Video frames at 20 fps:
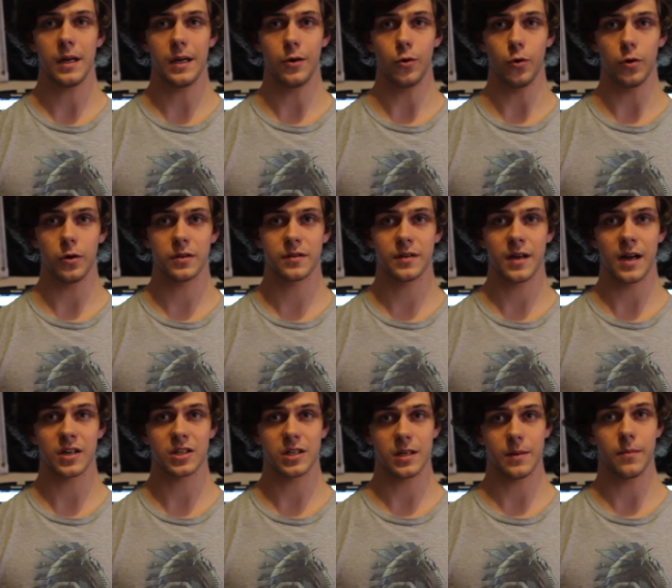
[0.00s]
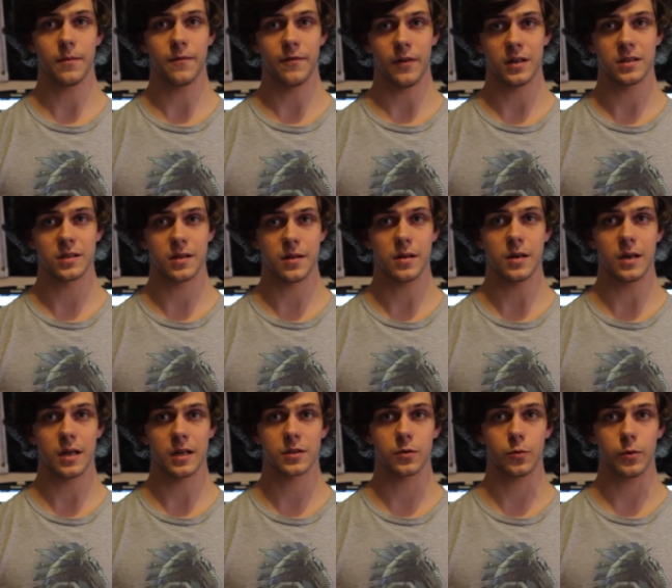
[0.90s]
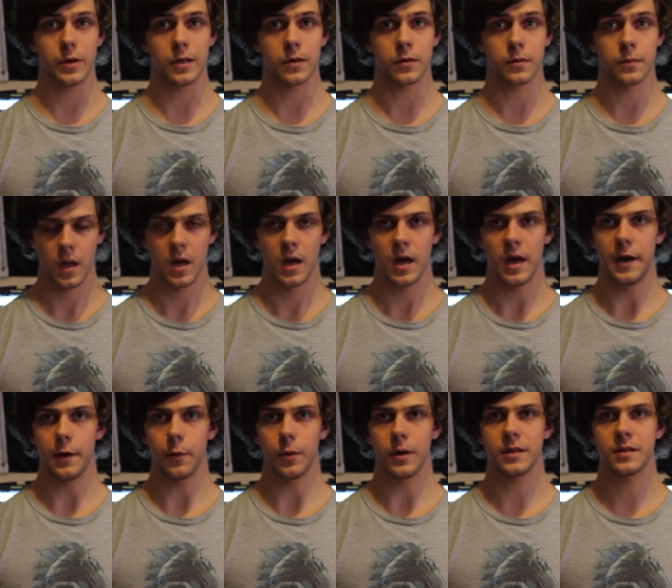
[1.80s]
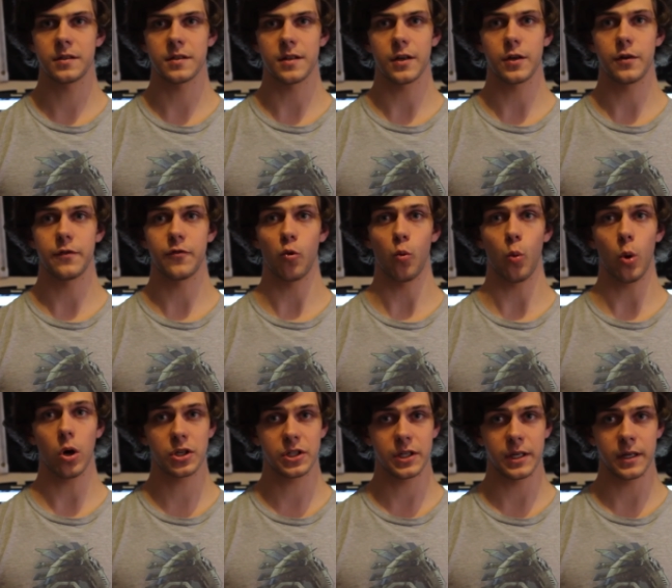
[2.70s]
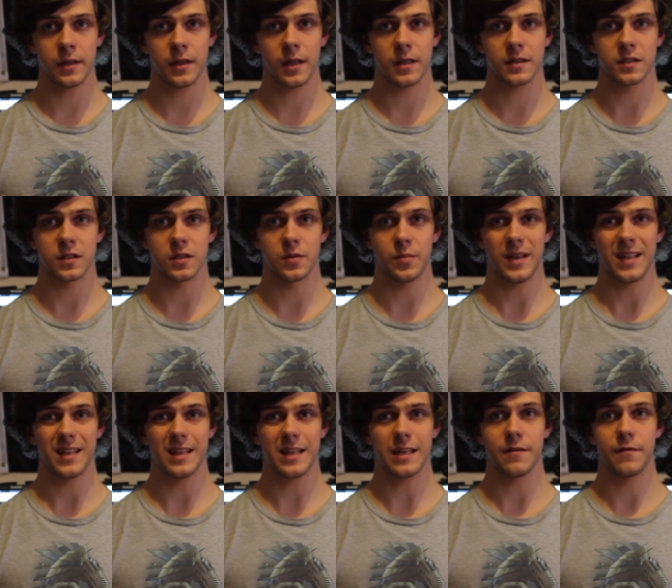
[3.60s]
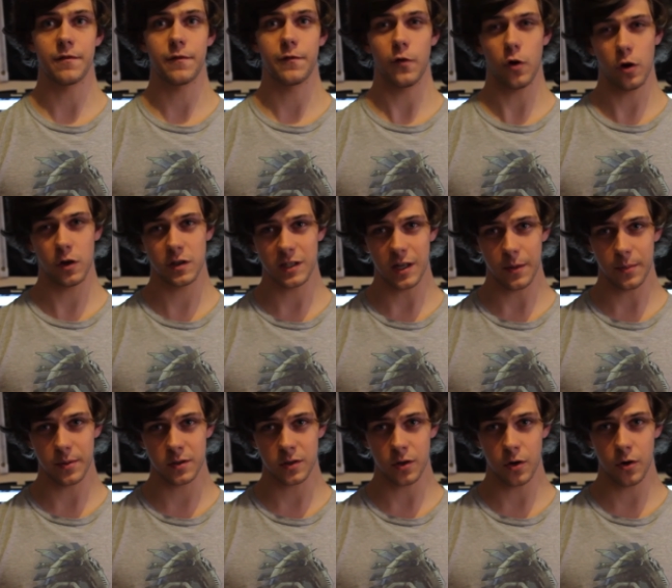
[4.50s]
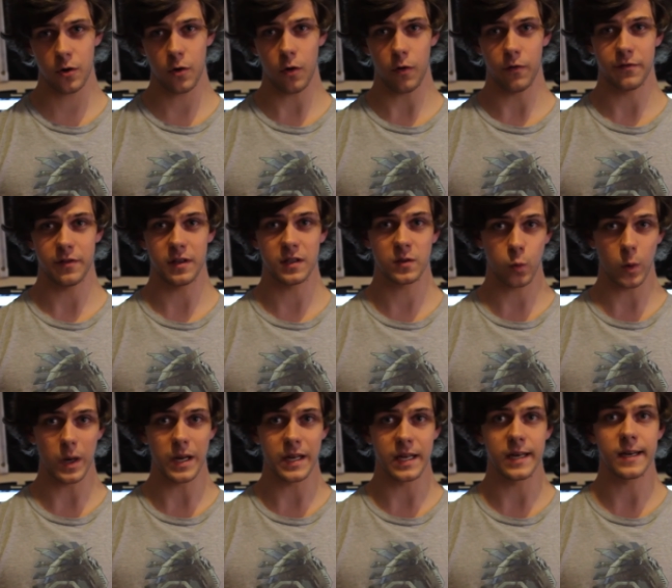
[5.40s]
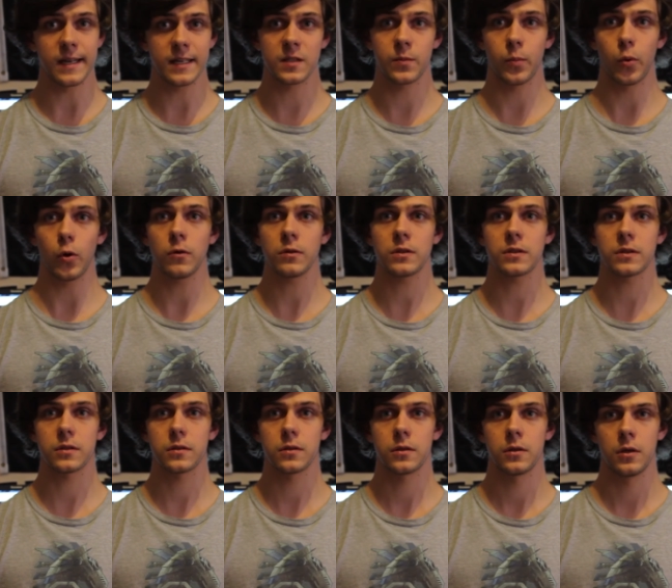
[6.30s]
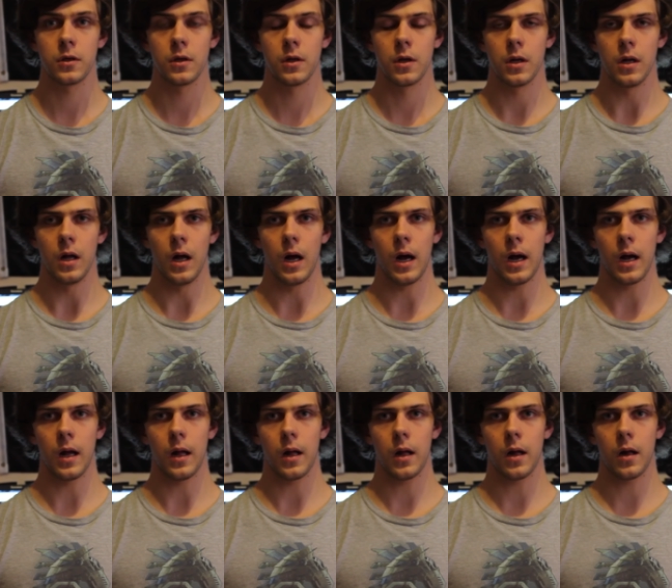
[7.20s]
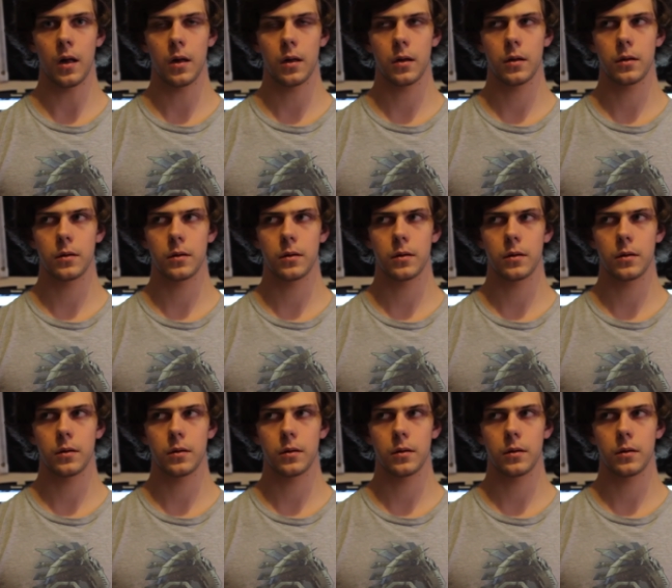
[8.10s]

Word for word: in order to actually advance to the next round. Anyways, thank you for watching. This has been the first episode of This Week in Esports. Uh,